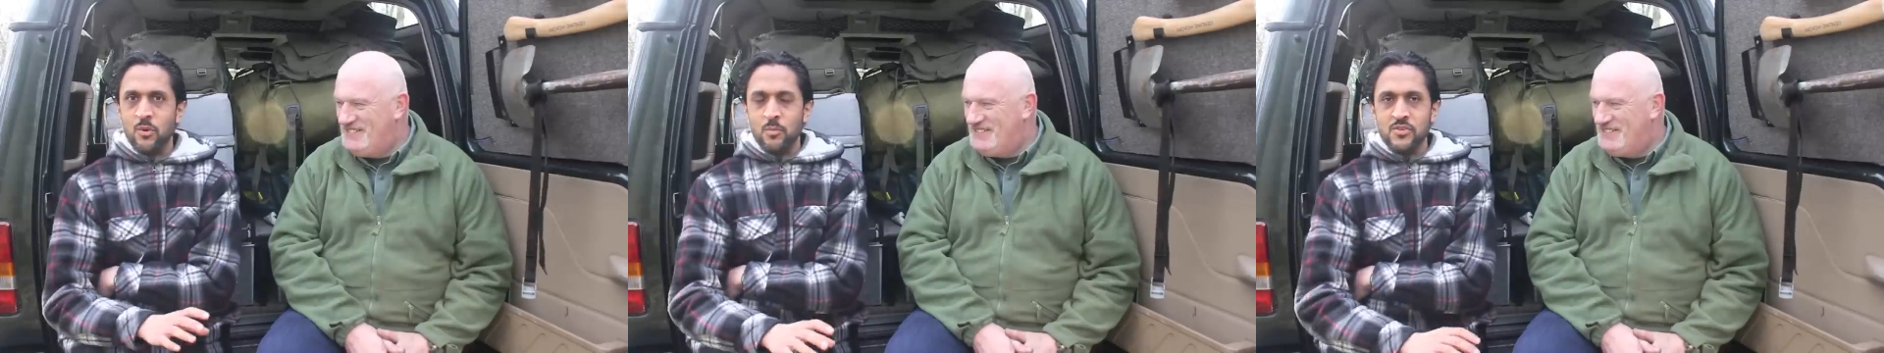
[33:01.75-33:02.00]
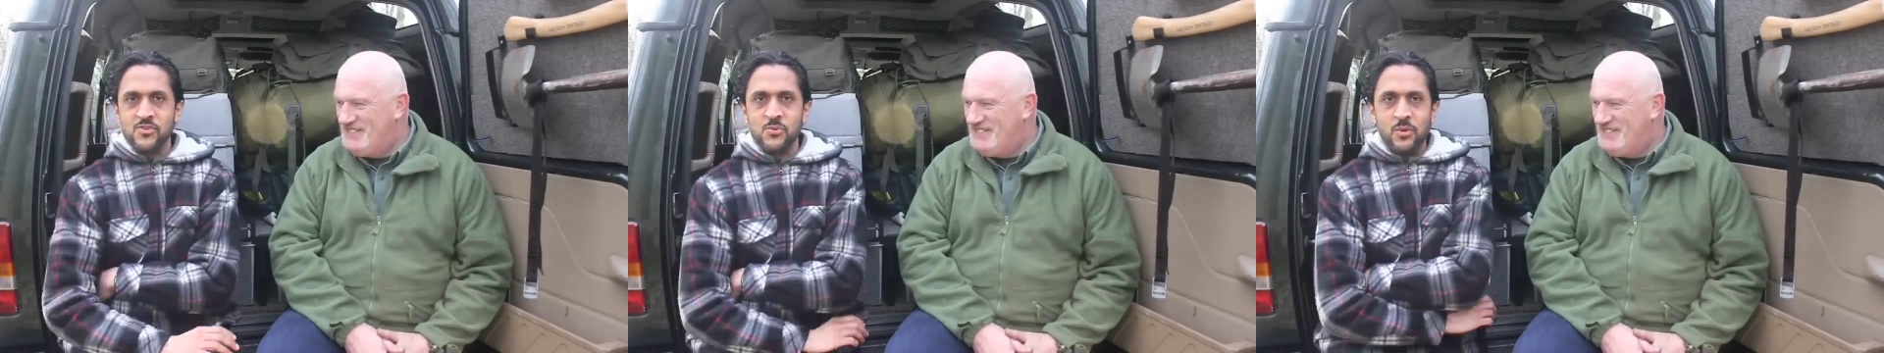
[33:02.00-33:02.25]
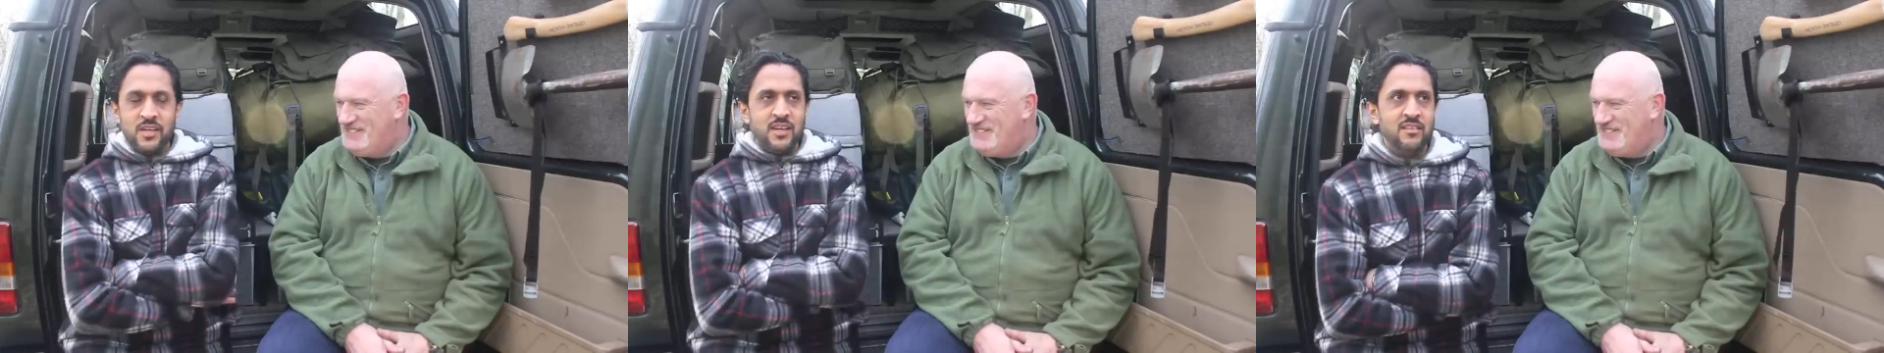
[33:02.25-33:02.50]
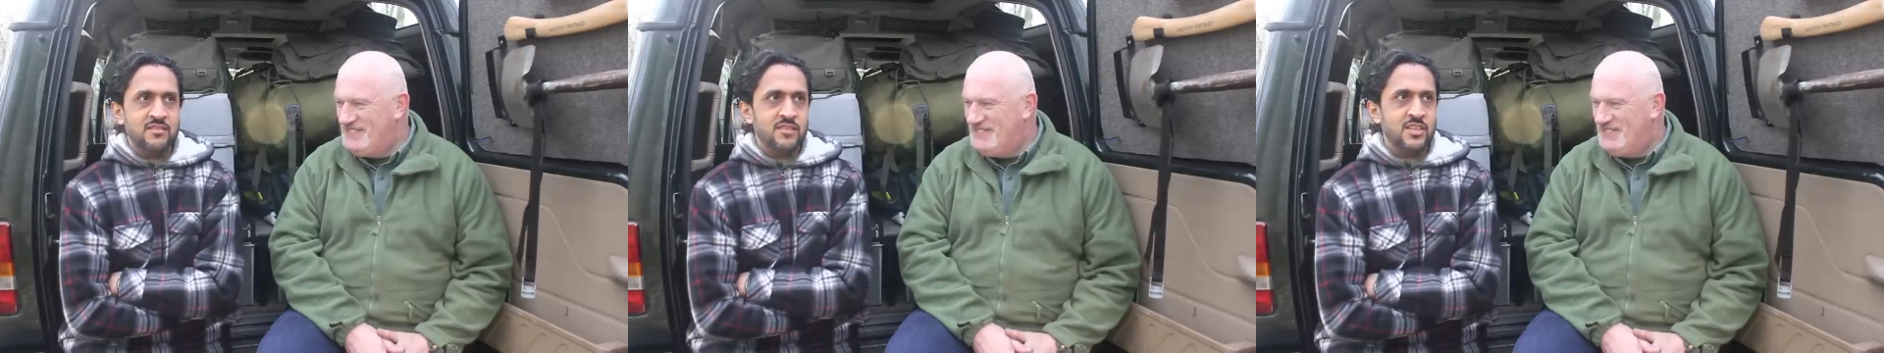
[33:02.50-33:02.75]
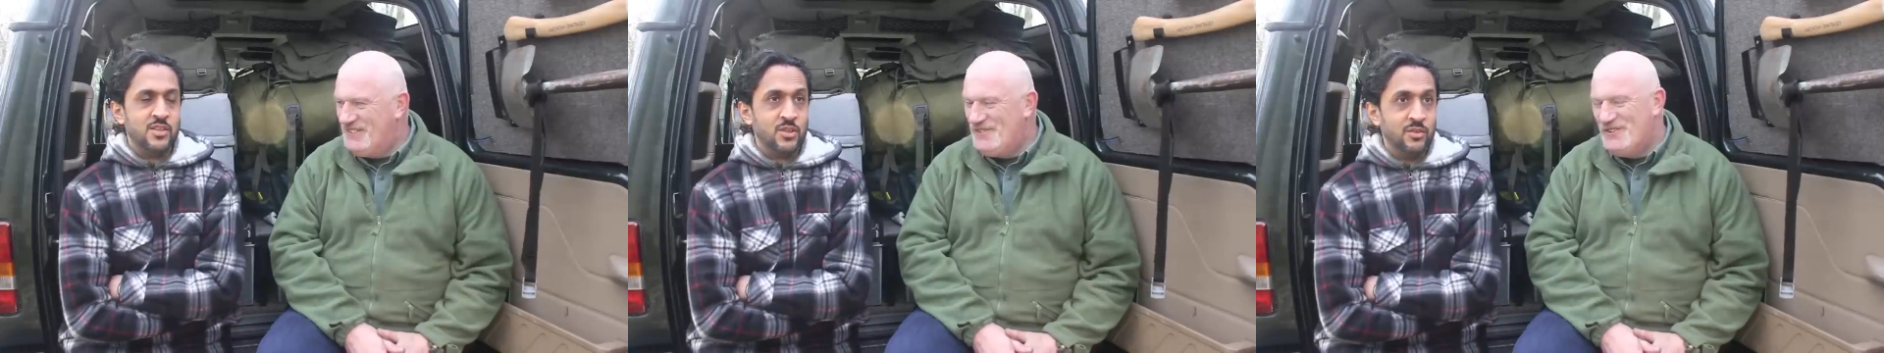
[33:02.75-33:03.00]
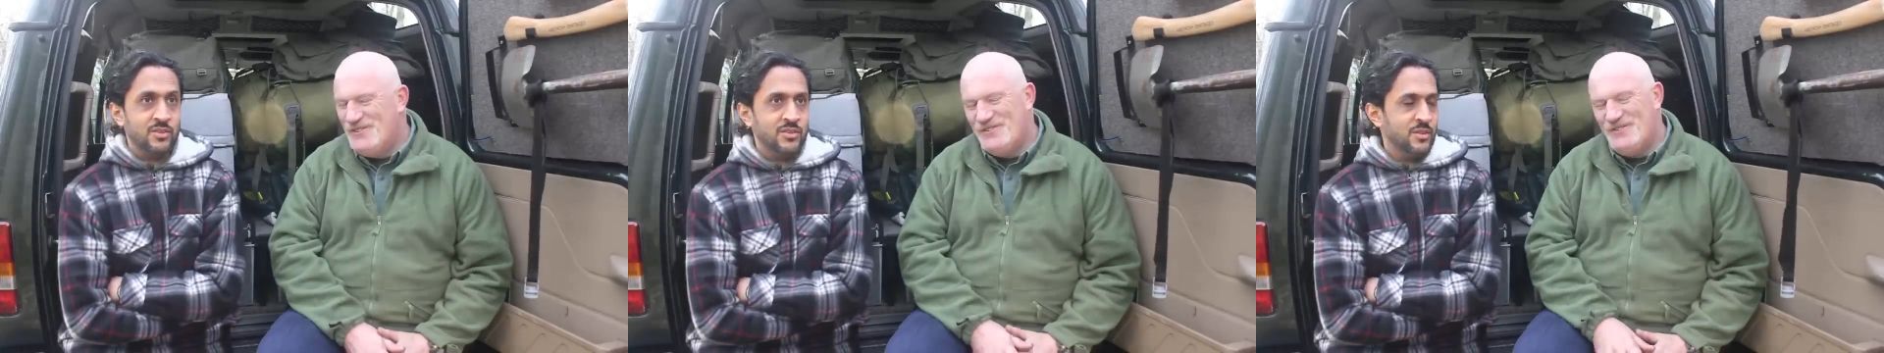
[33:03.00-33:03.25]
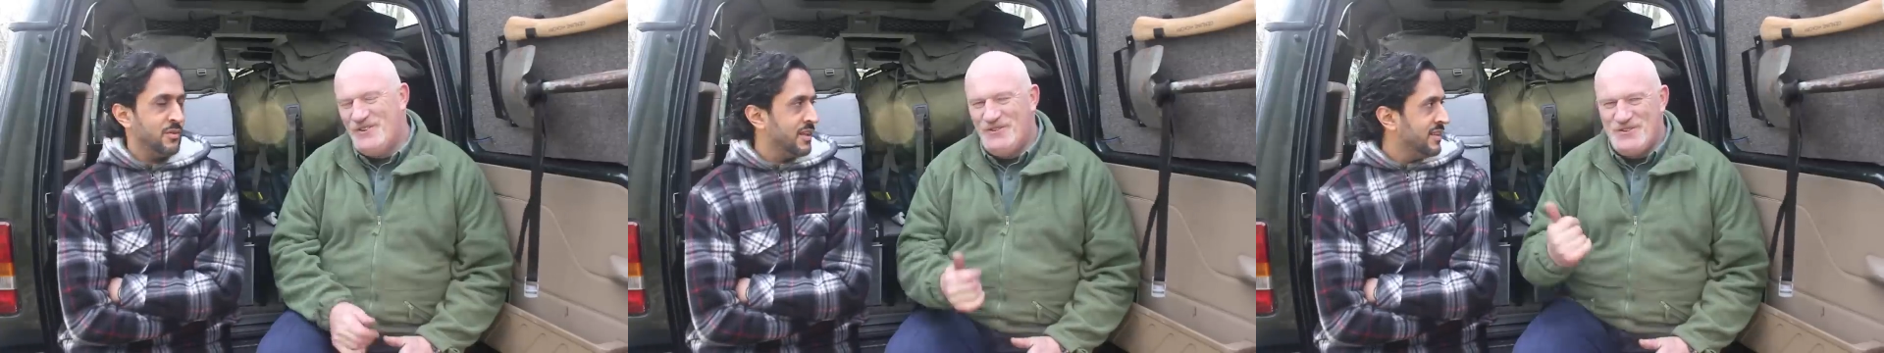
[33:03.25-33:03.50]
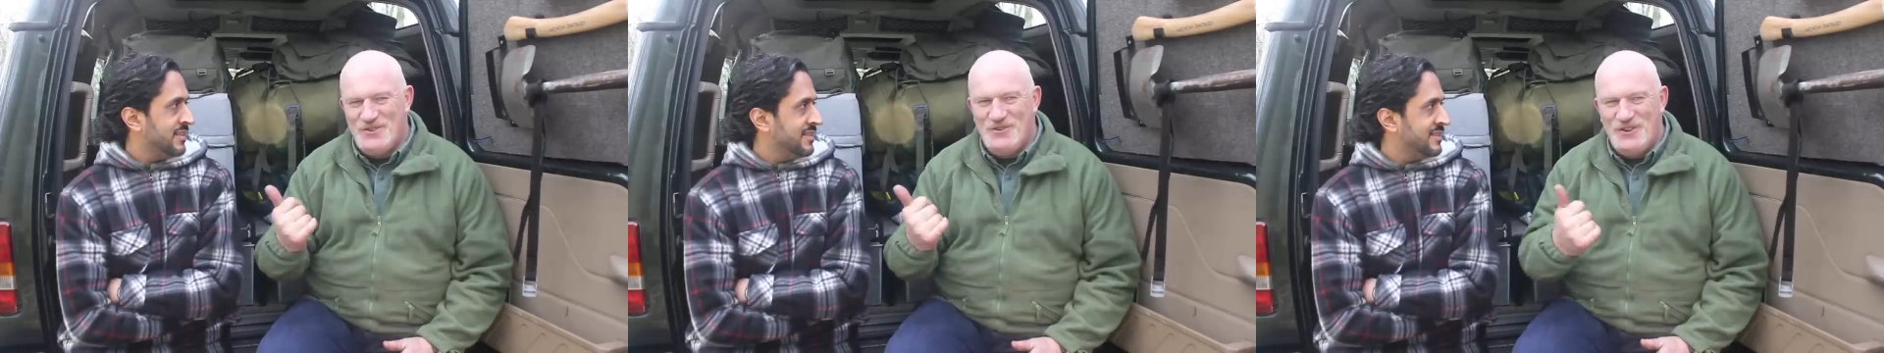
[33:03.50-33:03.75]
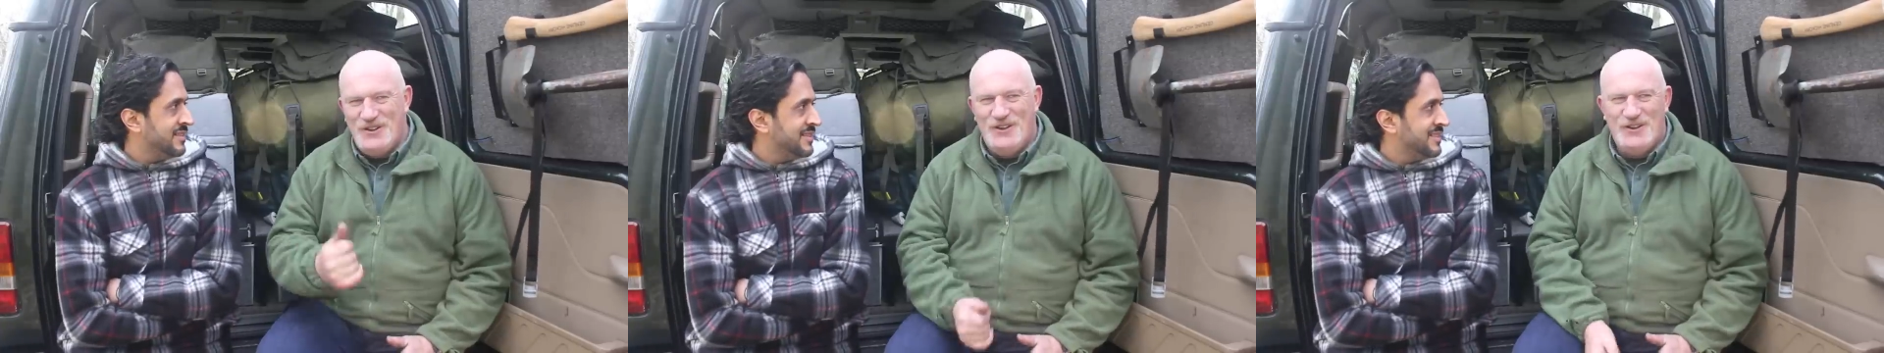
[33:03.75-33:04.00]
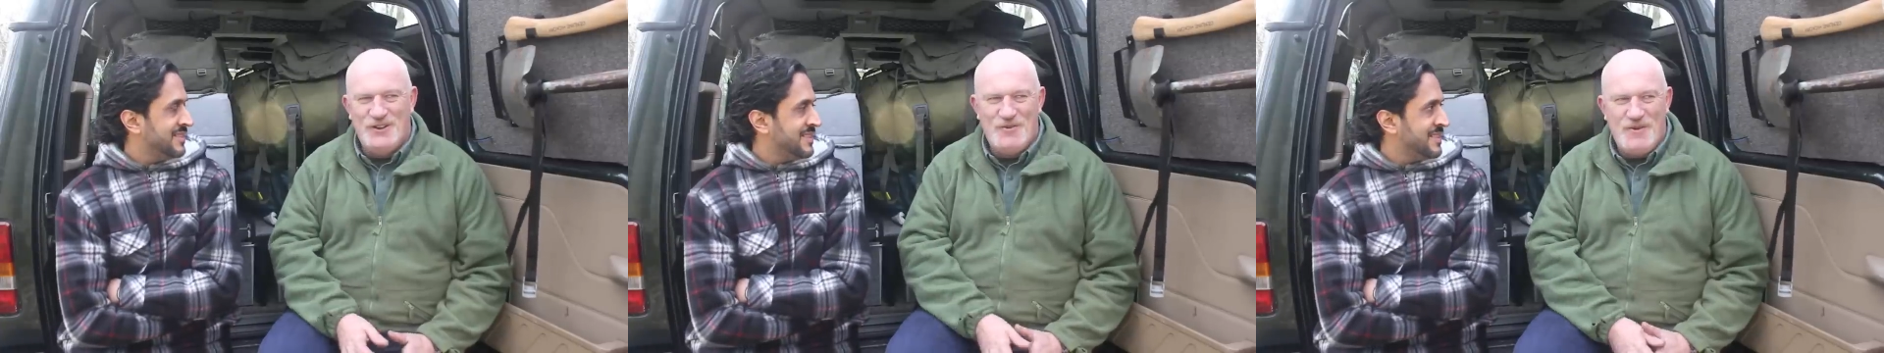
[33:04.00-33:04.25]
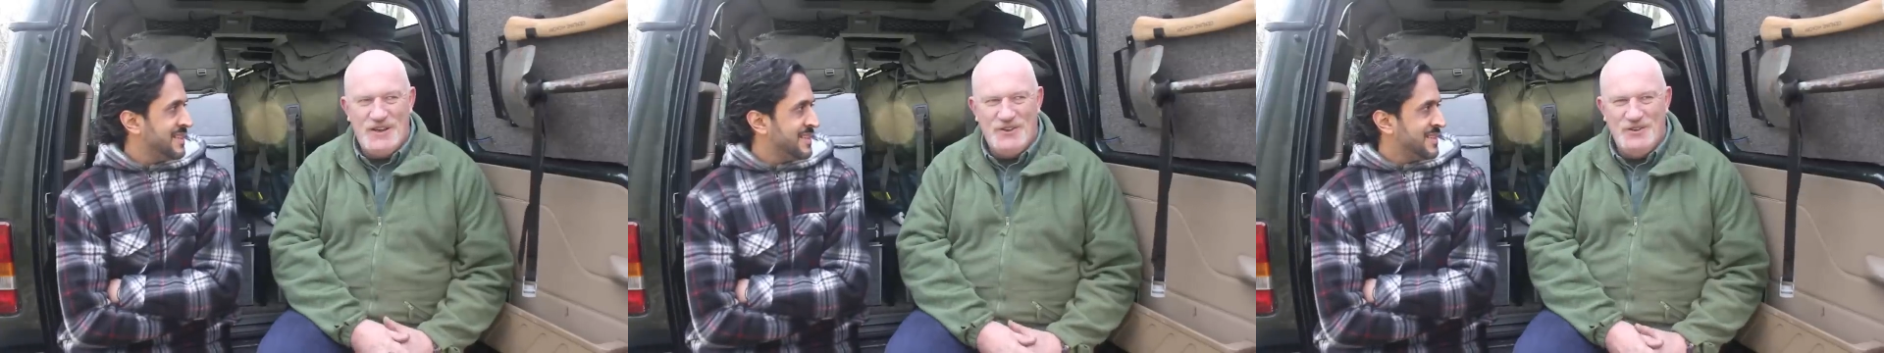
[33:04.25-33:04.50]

Speaker 1: it'll be sorted out. So
Speaker 2: we were talking earlier about